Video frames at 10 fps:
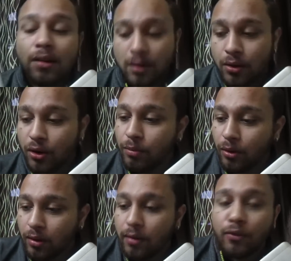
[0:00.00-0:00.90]
good
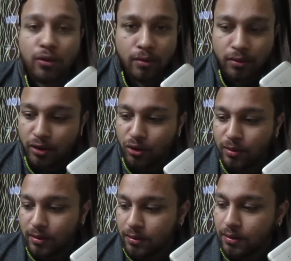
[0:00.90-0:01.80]
book for
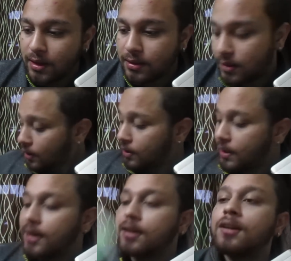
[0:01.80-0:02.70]
newbies that's it
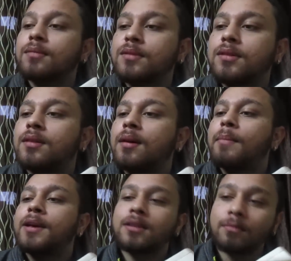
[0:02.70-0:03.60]
then comes
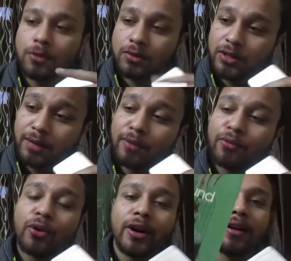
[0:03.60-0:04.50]
amazing book sigmund
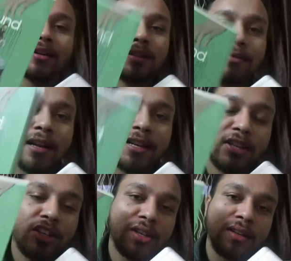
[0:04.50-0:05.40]
freud
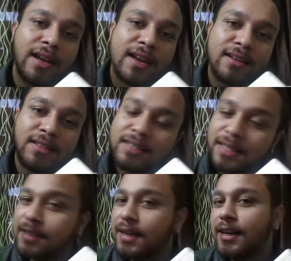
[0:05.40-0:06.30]
civilization and its
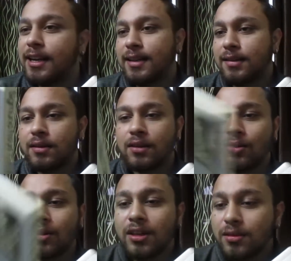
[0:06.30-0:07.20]
discontents so
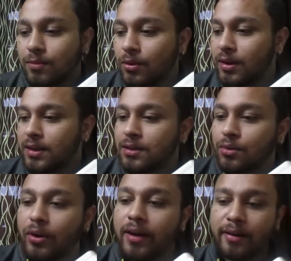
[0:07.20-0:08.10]
this book is
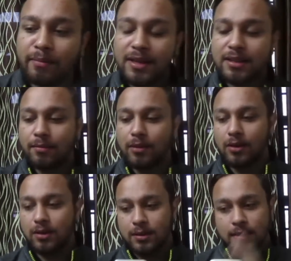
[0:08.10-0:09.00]
quite amazing
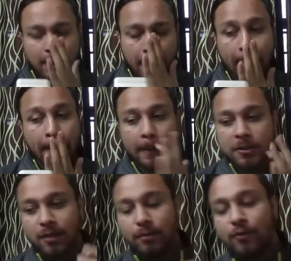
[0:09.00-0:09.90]
because you know
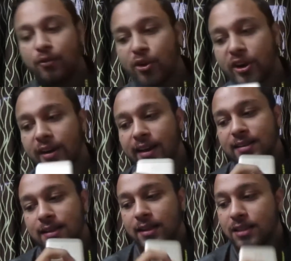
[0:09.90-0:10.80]
sigmund freud as
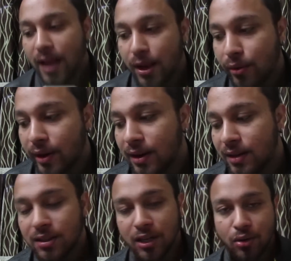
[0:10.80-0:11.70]
a
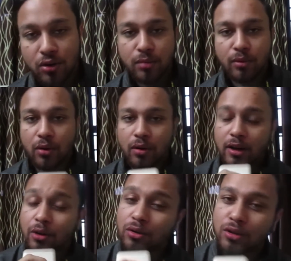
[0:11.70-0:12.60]
psychoanalyst he talks about he
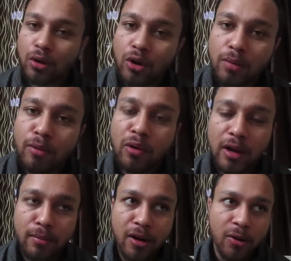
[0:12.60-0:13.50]
talks a lot about
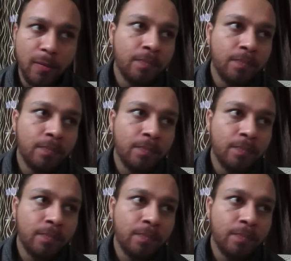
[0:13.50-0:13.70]
libido